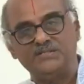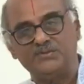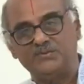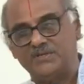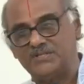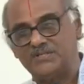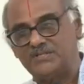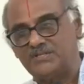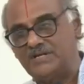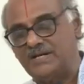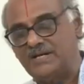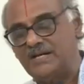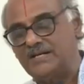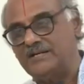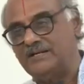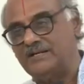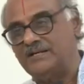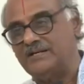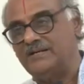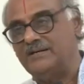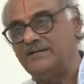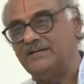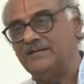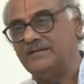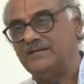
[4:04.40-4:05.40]
was
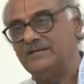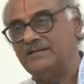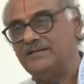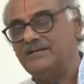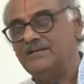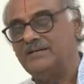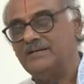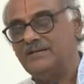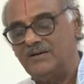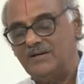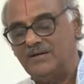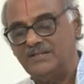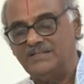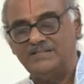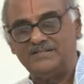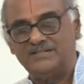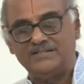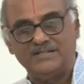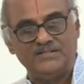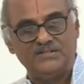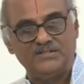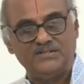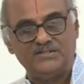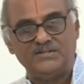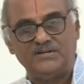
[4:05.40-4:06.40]
started on the
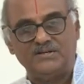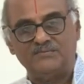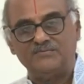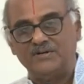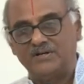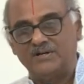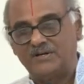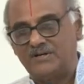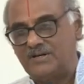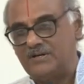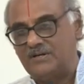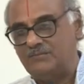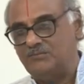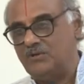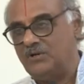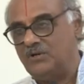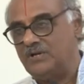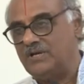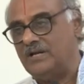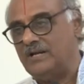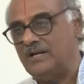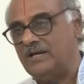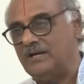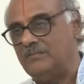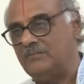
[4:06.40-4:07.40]
suggestion of Dr. Abdul
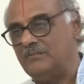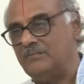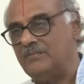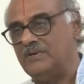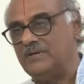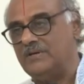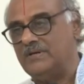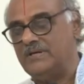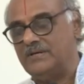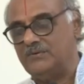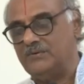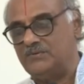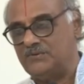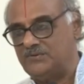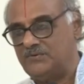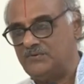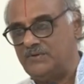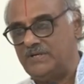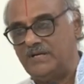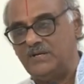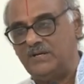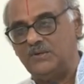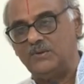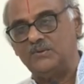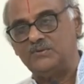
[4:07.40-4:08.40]
Kalam. I was
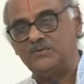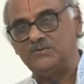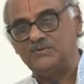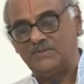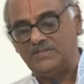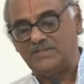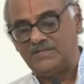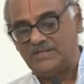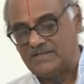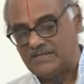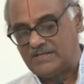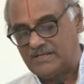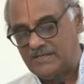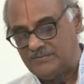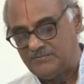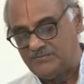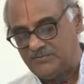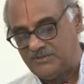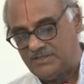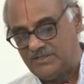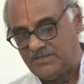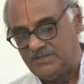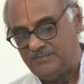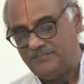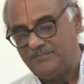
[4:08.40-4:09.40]
very close with
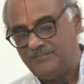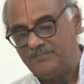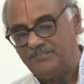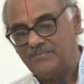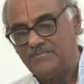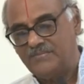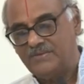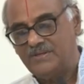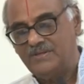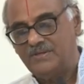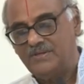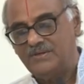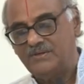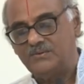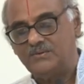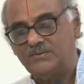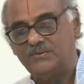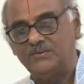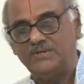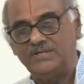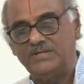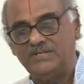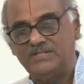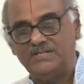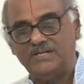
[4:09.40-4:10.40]
Kalamji.
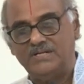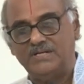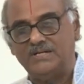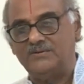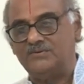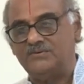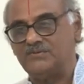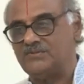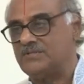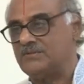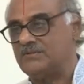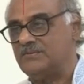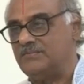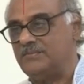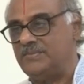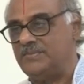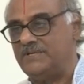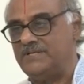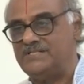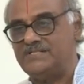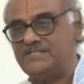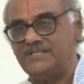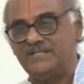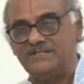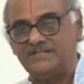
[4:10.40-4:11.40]
2 initiatives,
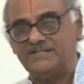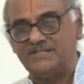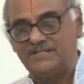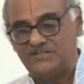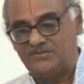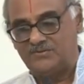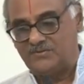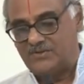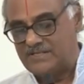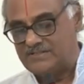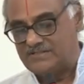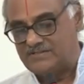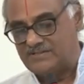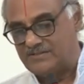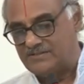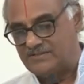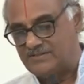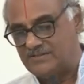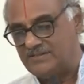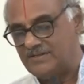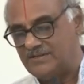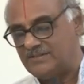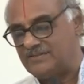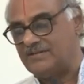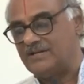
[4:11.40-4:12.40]
Presence as well as
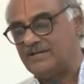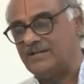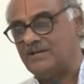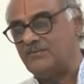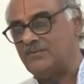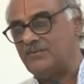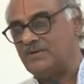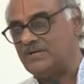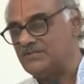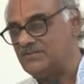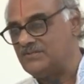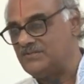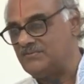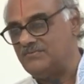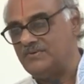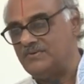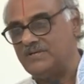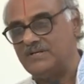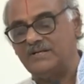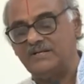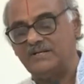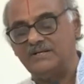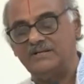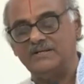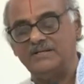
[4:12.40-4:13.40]
Sansad Ratan Awards,
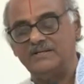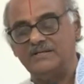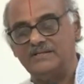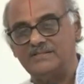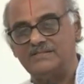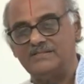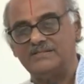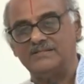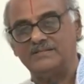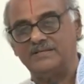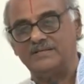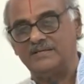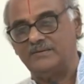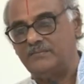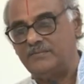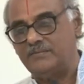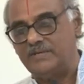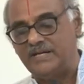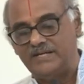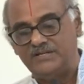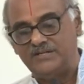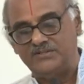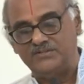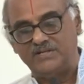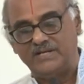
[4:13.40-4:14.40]
were his
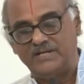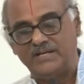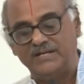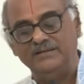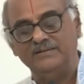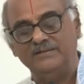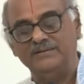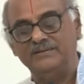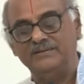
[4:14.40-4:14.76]
brainchild.